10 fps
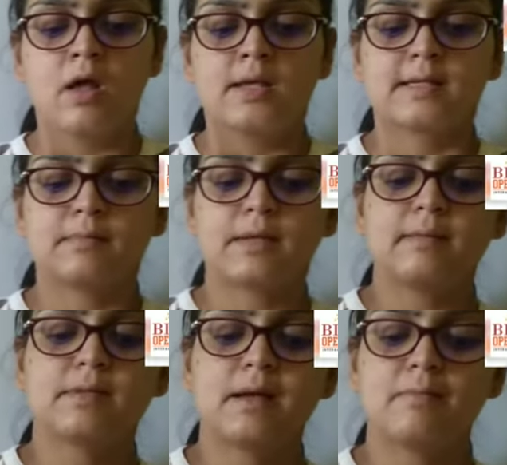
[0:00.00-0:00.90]

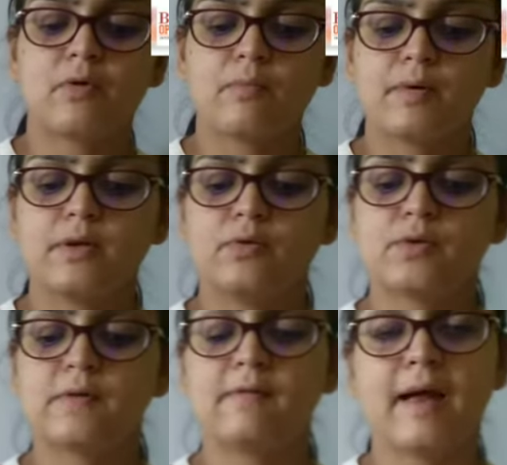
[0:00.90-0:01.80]
Sometimes the improper use
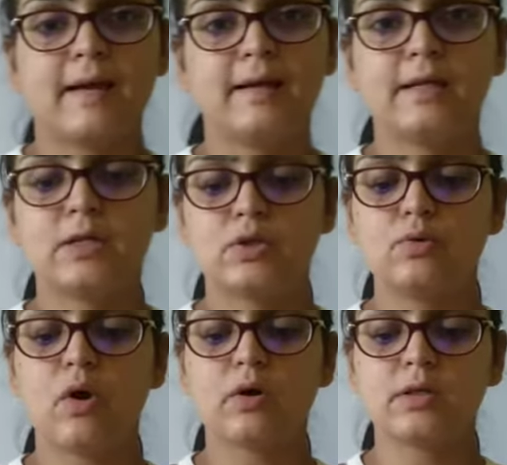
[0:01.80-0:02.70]
of land leads to
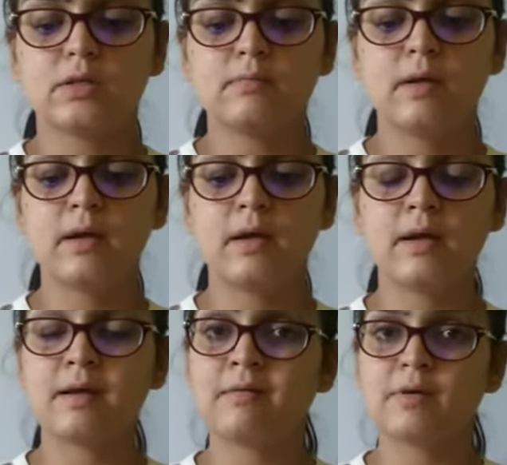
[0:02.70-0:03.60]
long-term
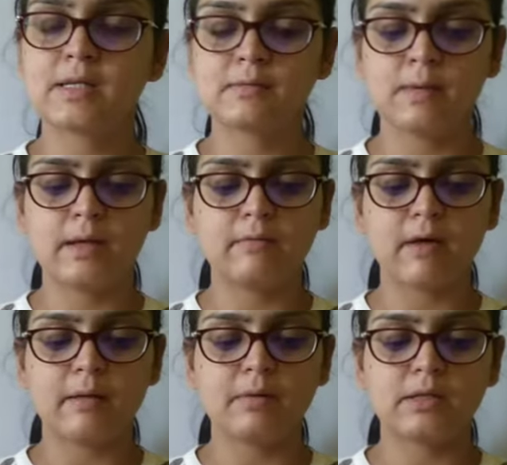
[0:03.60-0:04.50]
irreversible
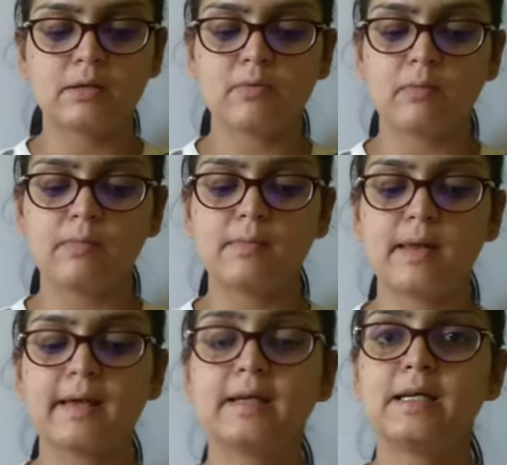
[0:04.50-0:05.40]
environmental problems
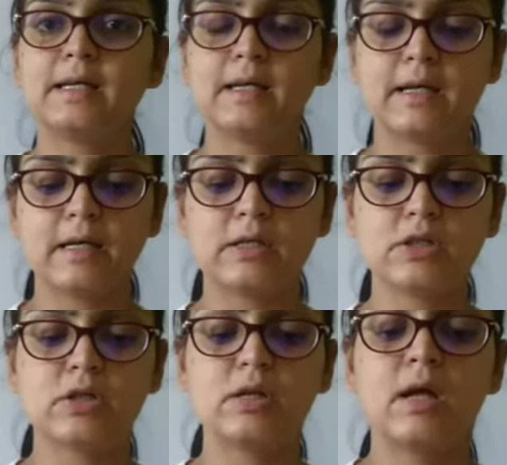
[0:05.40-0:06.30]
like
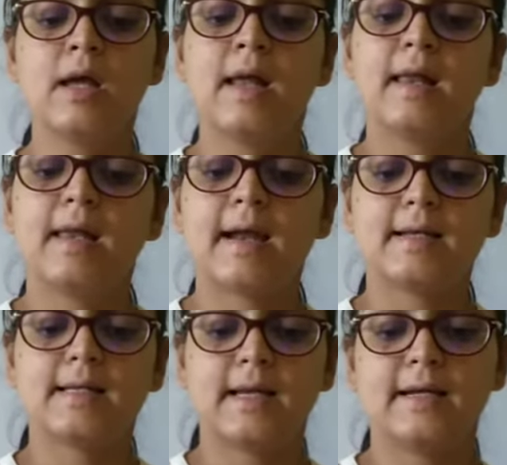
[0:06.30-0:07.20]
degradation,
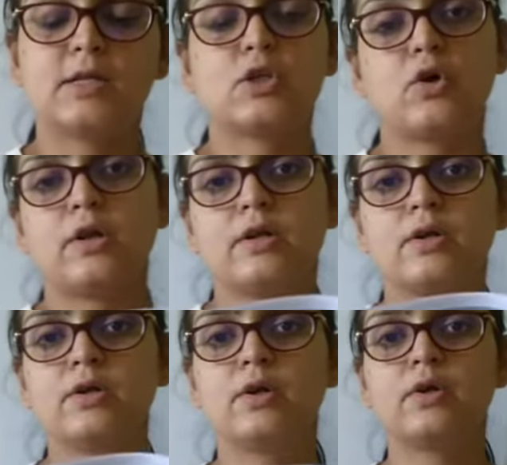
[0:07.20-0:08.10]
landslide, soil
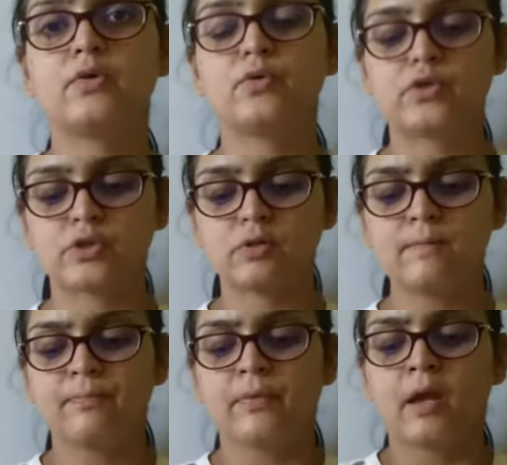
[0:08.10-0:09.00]
erosion,
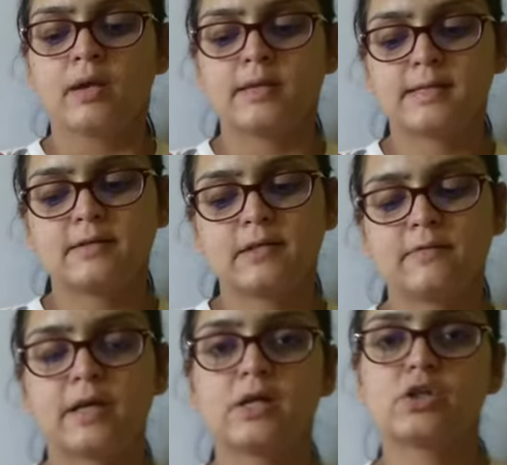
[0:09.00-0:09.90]

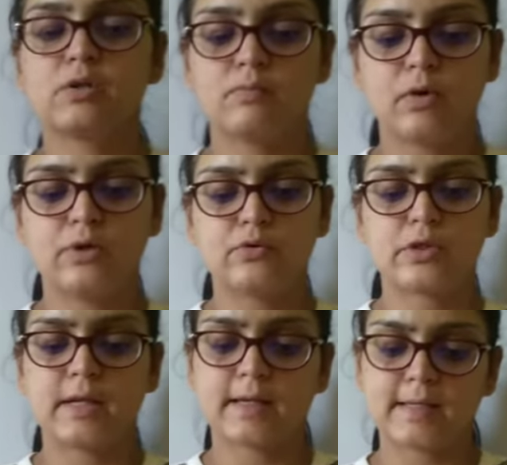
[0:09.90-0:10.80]
desertification,
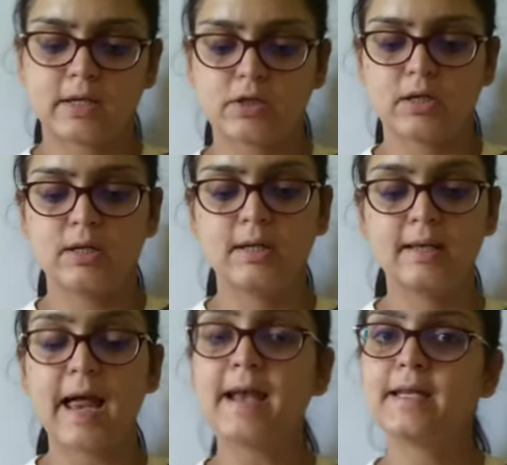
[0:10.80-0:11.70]
pollution, etc.
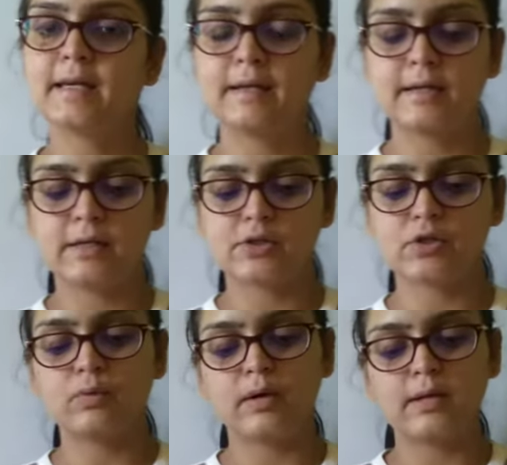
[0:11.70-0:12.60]
Land
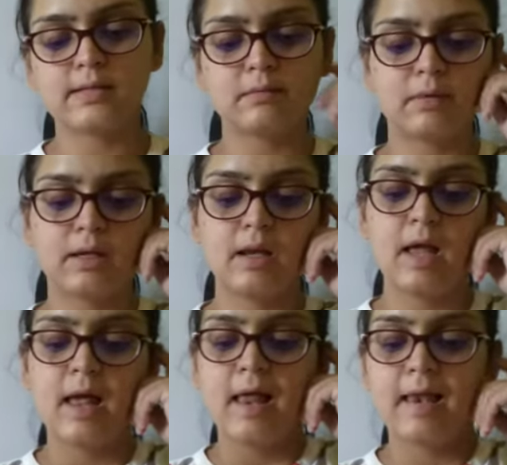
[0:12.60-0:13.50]
degradation, what does it mean?
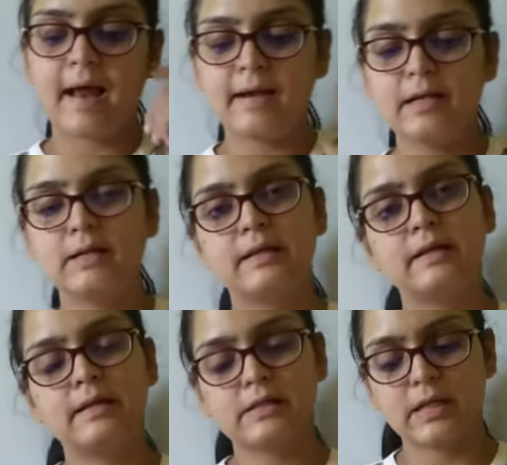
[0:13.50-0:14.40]
Land
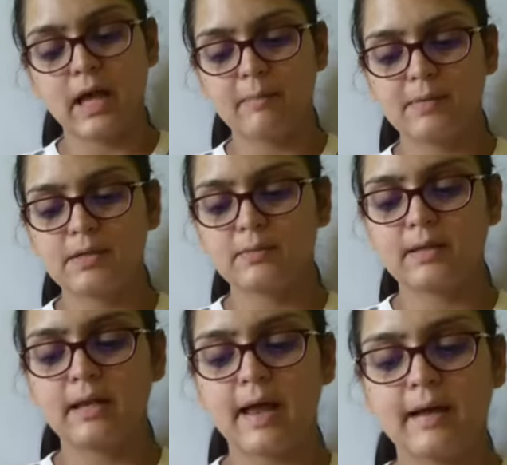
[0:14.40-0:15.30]
degradation happens when
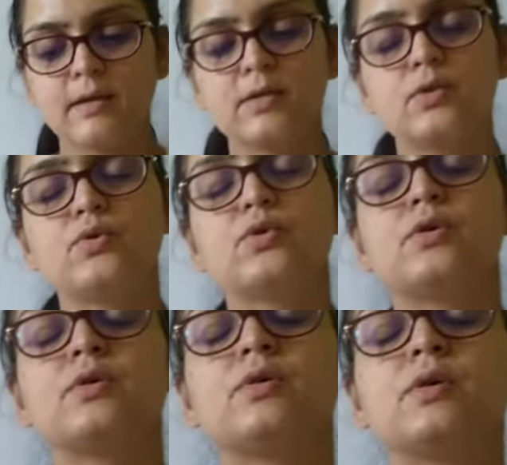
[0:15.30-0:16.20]
the land
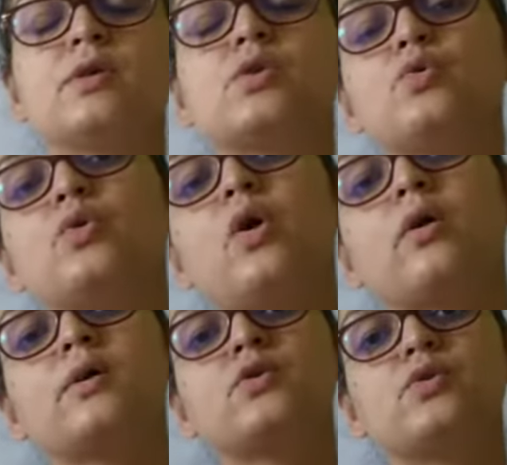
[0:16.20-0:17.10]
is no
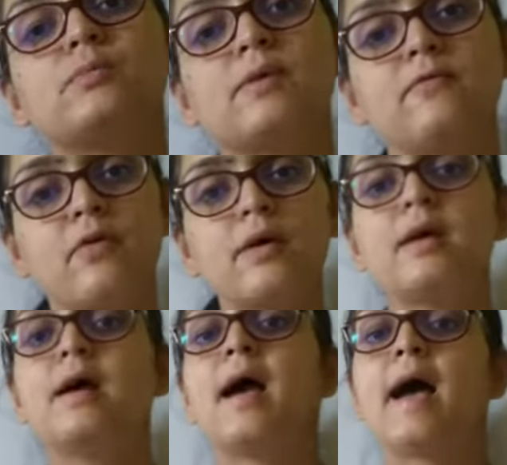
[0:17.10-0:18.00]
longer suitable for
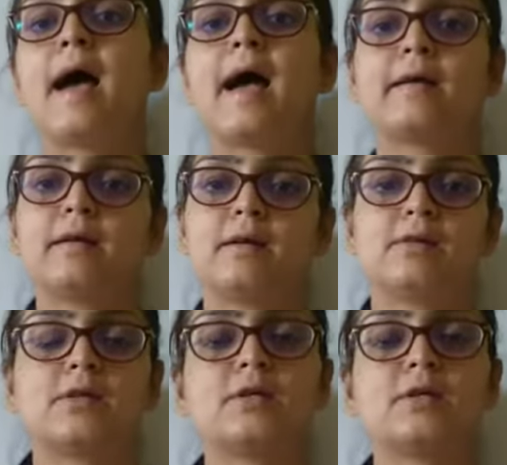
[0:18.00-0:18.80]
agriculture.